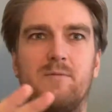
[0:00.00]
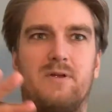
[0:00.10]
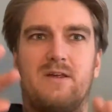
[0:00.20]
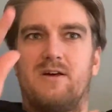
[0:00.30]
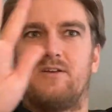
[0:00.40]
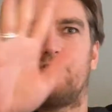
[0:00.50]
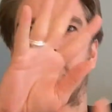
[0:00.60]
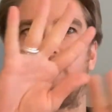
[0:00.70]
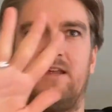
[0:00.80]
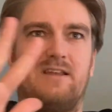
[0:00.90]

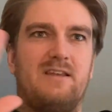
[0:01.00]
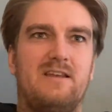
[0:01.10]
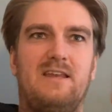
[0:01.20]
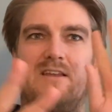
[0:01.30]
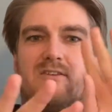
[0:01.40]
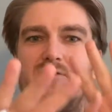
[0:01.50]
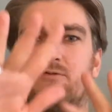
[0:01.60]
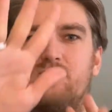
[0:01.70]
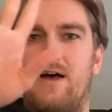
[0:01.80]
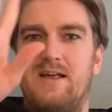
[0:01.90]
because it needed to
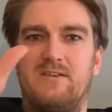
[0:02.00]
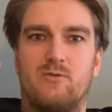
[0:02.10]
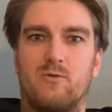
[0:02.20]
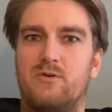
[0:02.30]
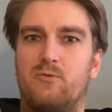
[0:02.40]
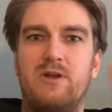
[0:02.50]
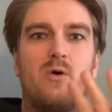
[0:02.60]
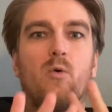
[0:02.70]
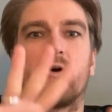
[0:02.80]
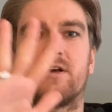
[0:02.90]
find or
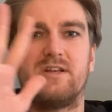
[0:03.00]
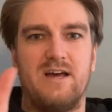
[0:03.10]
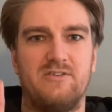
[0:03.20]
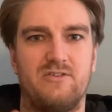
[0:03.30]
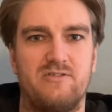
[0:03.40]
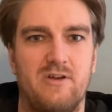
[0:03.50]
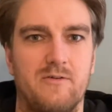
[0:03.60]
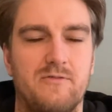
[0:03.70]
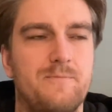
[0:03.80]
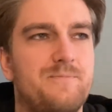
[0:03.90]
reorganize
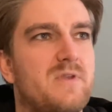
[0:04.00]
itself.